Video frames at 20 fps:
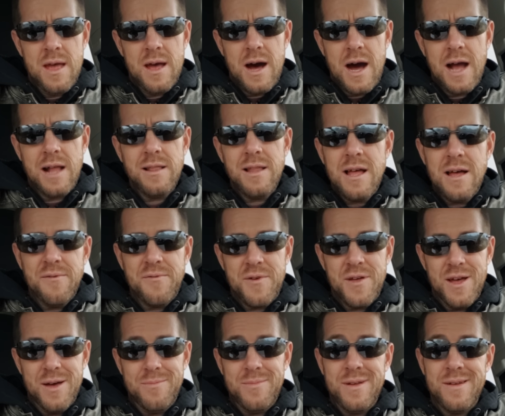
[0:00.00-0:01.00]
I love
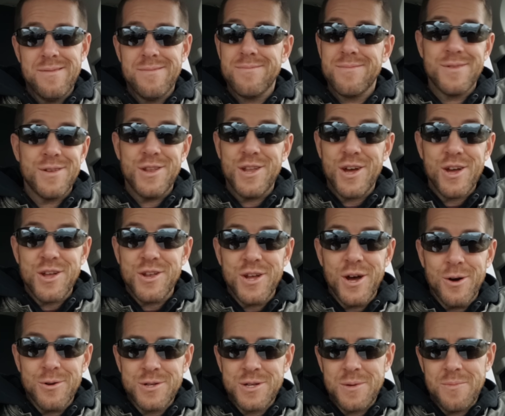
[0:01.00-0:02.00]
him. No, you
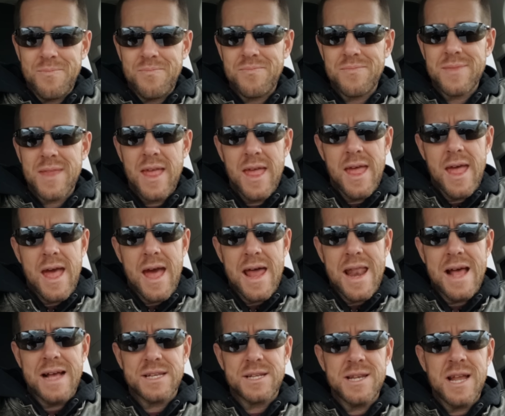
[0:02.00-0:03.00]
don't.
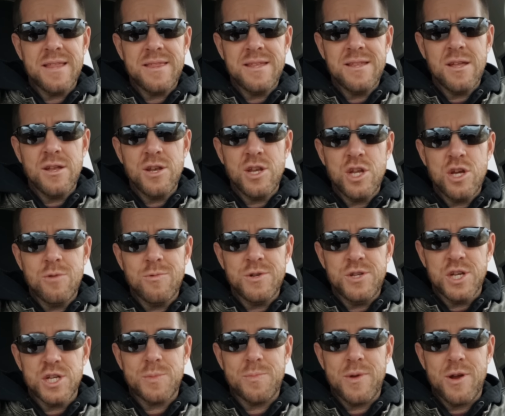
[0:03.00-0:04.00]
And it has nothing to do with
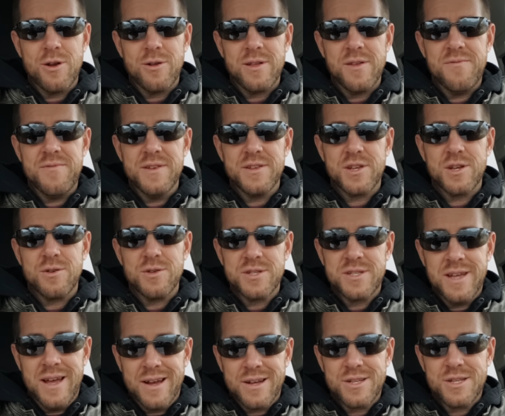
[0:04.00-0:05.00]
just purely physical
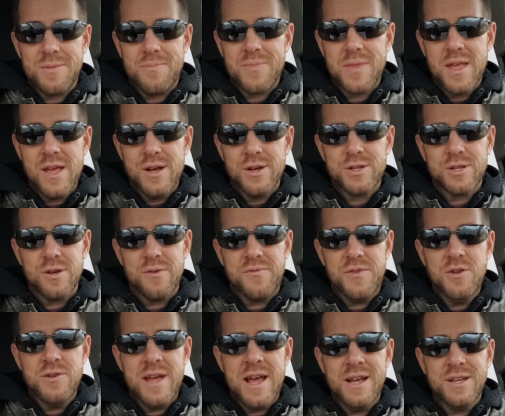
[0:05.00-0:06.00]
sex. So a
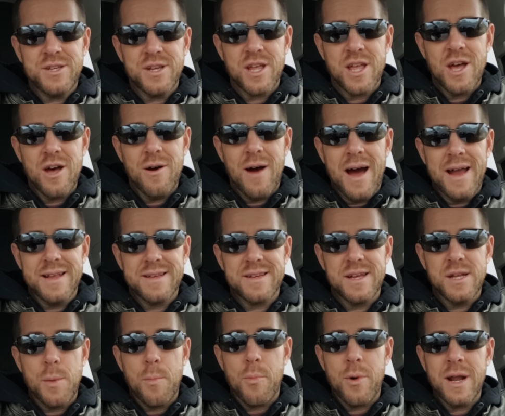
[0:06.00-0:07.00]
few days ago, I
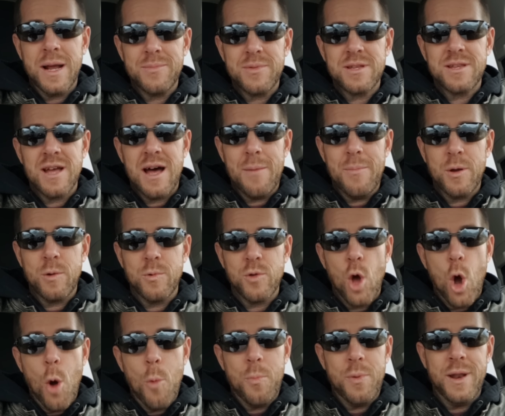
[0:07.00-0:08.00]
decided to bring up the topic
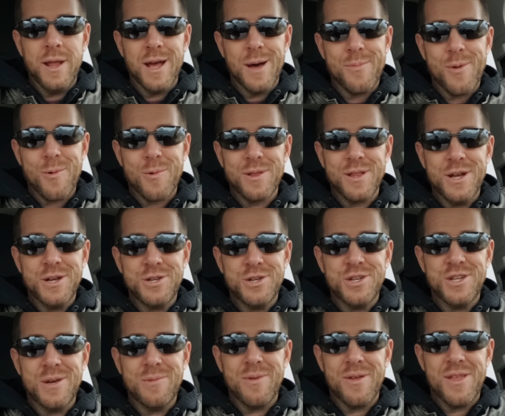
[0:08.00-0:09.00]
with opening up a
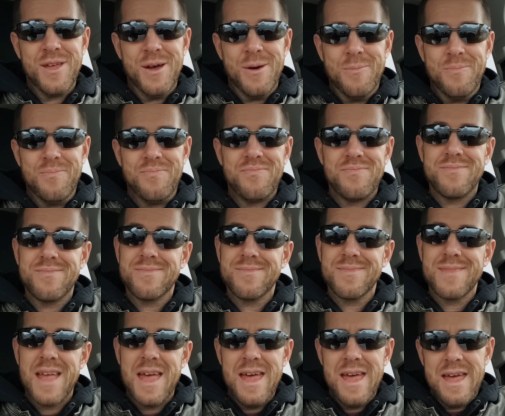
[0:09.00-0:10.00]
relationship with him.
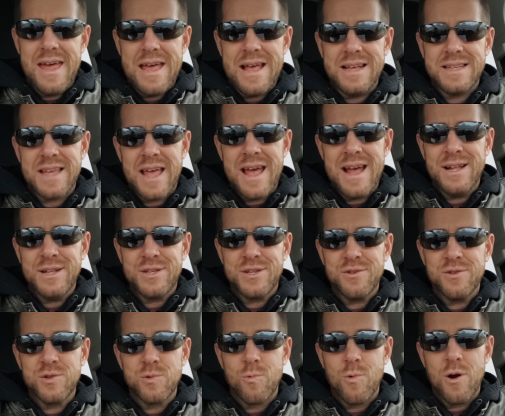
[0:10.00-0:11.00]
His
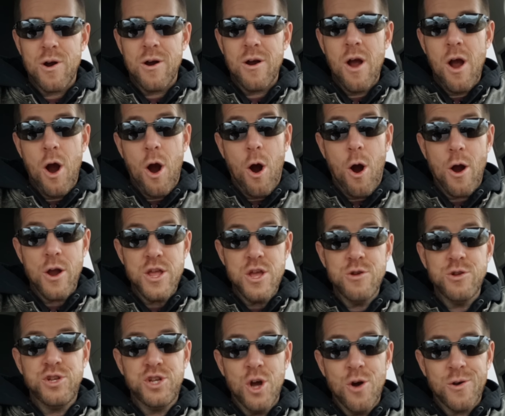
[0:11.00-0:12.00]
answers were, are
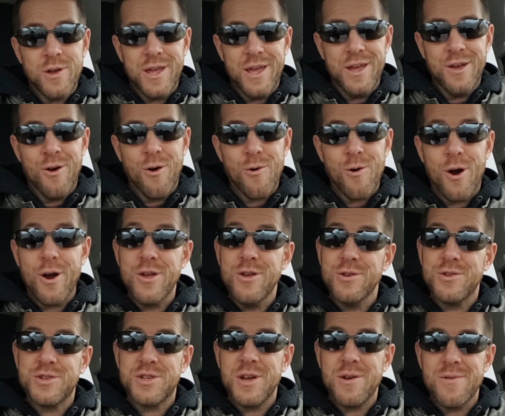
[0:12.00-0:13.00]
you joking or are you
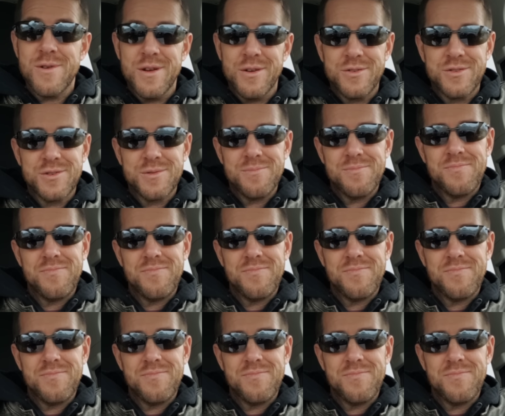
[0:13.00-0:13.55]
serious?